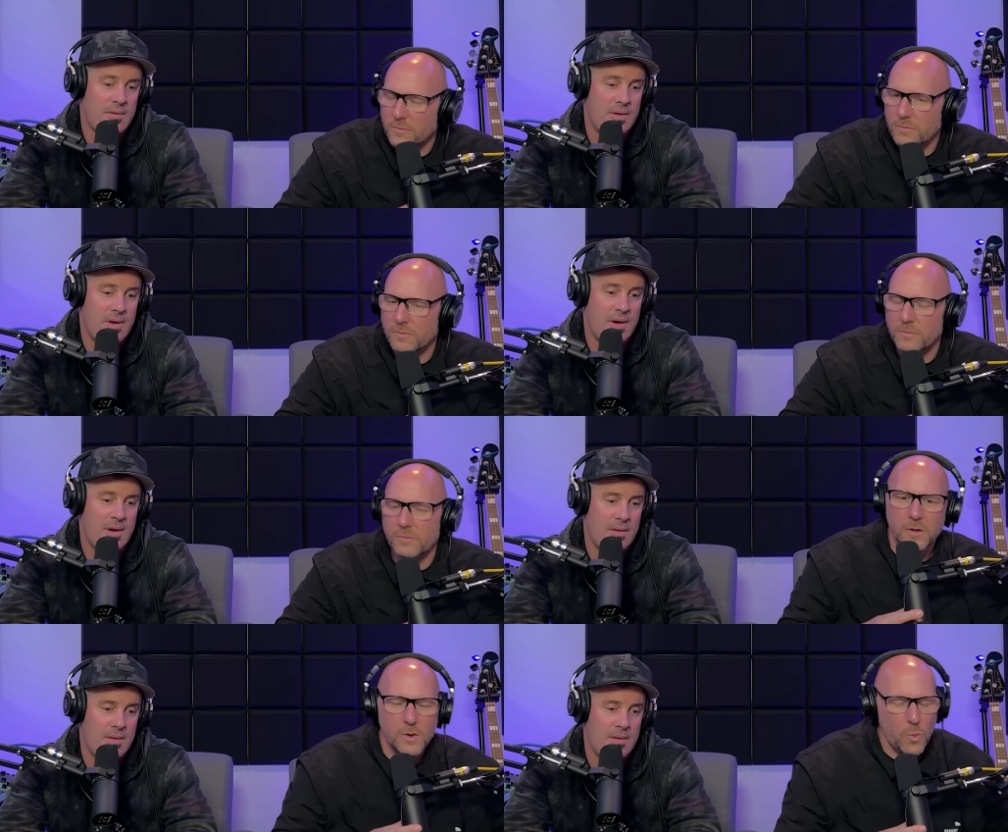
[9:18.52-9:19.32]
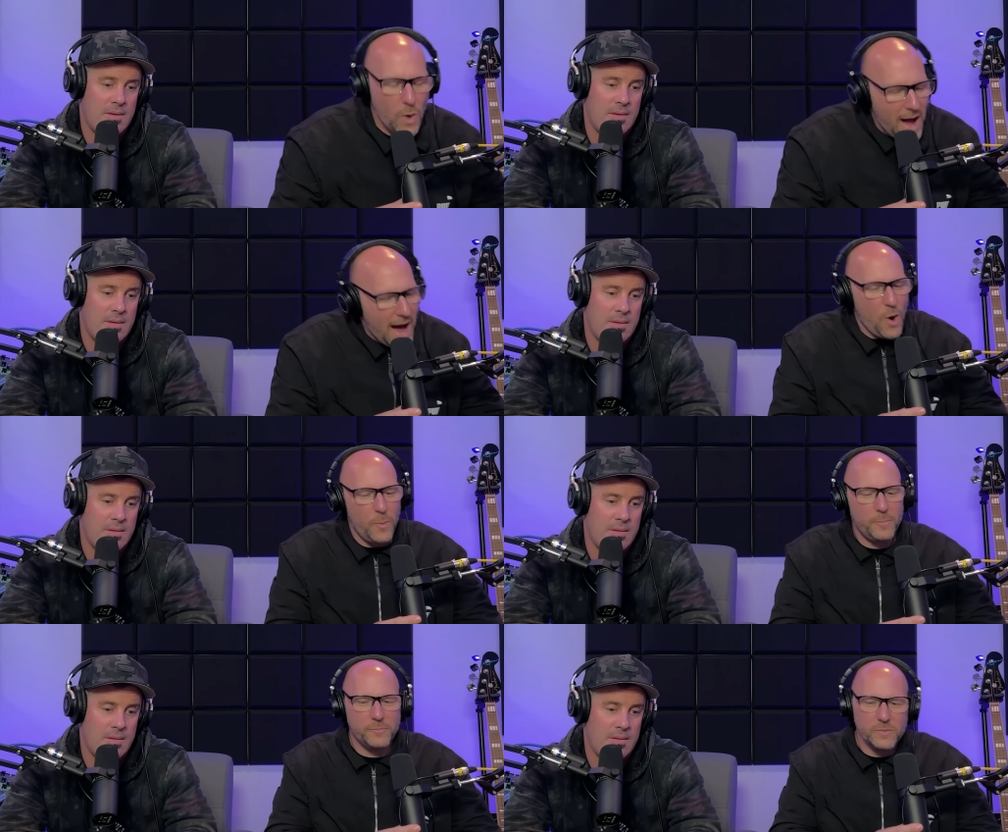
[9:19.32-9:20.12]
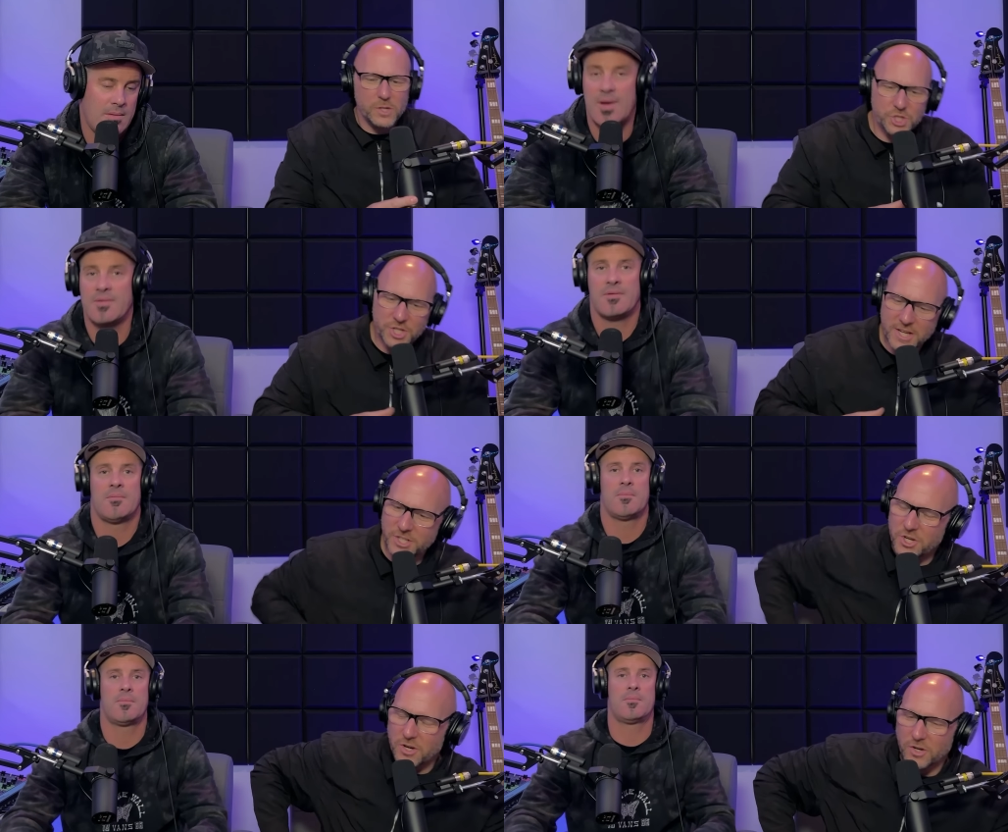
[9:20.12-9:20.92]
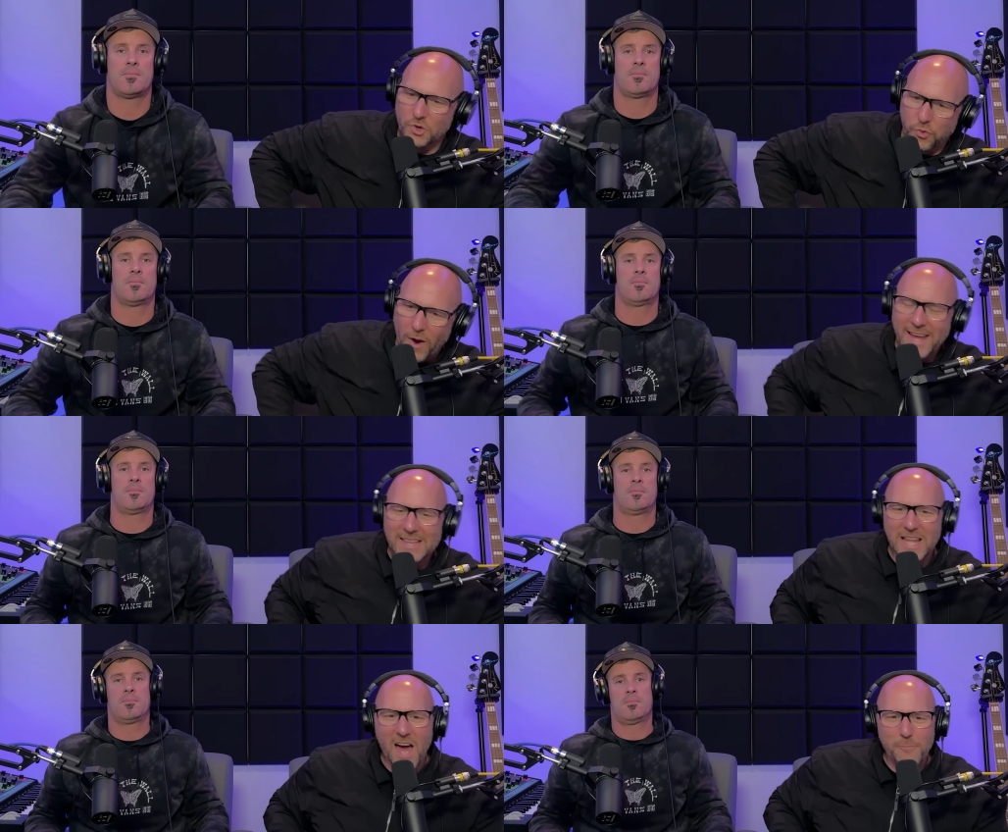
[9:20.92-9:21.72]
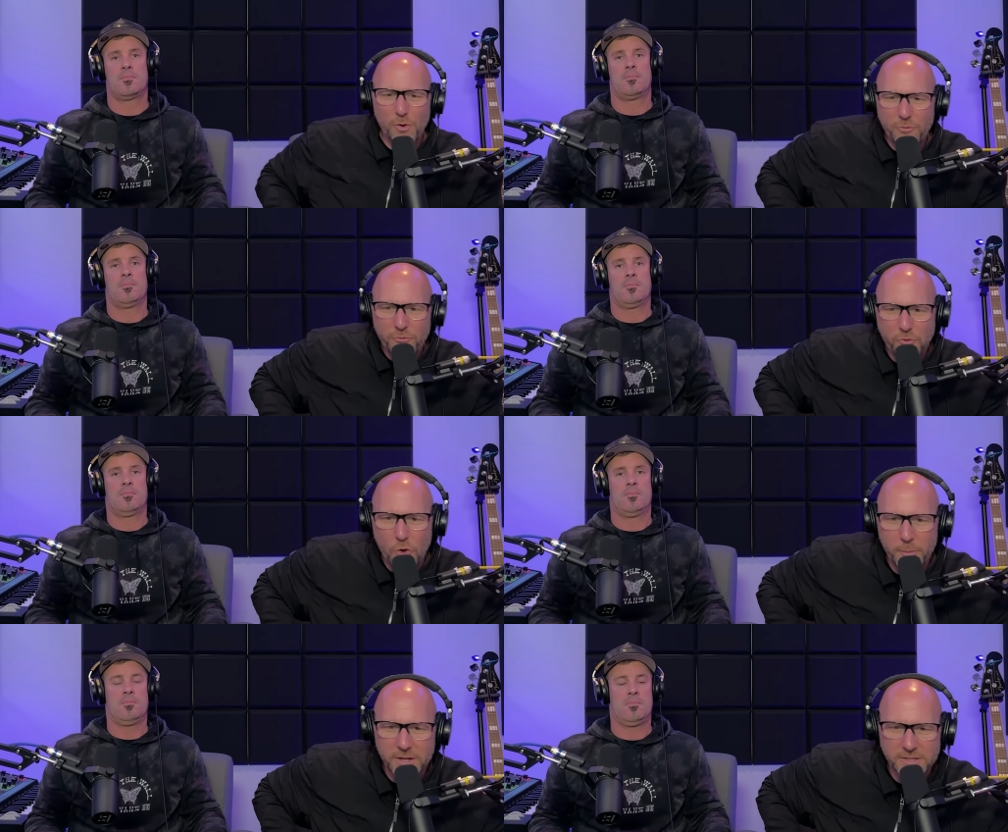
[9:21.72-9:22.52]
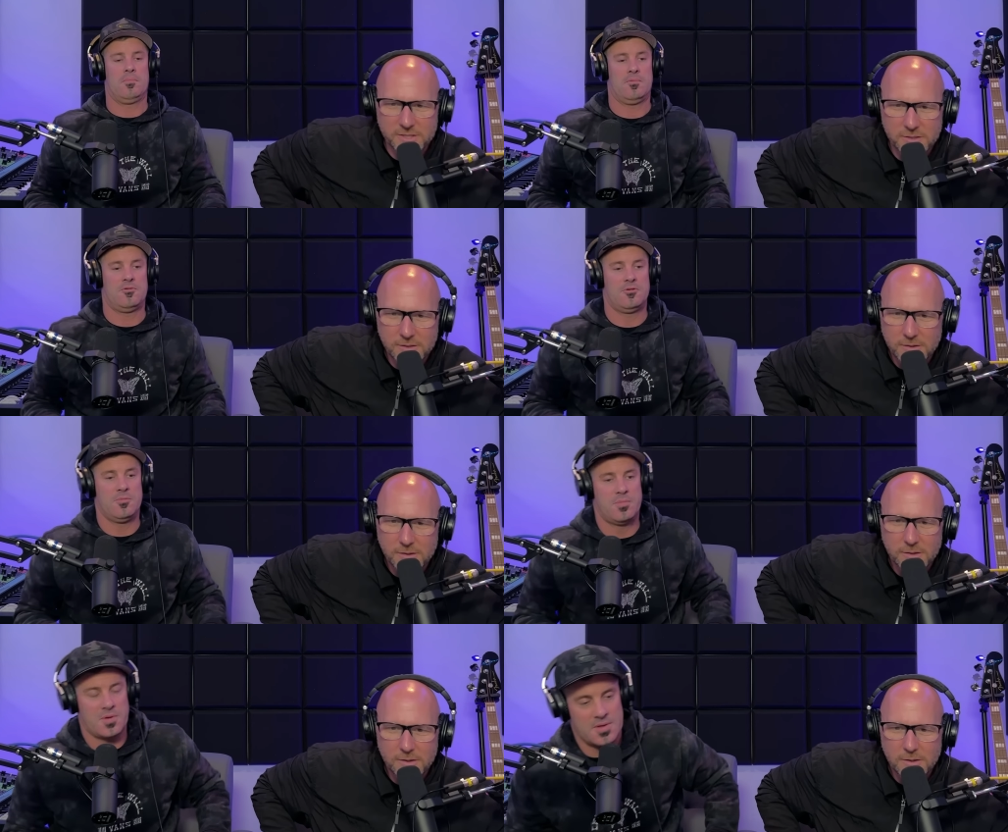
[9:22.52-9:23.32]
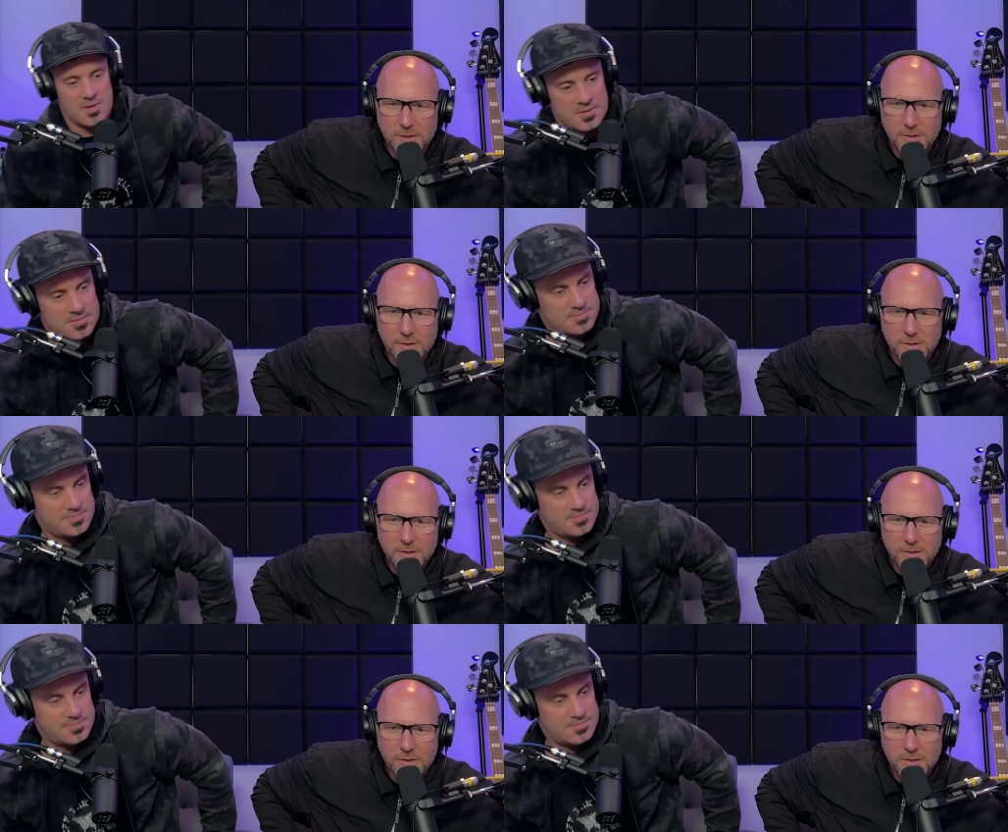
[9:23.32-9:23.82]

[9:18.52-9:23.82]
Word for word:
Speaker 1: mm-hmm. yeah. Wow. Great. Jinjer, great live performance. Super good.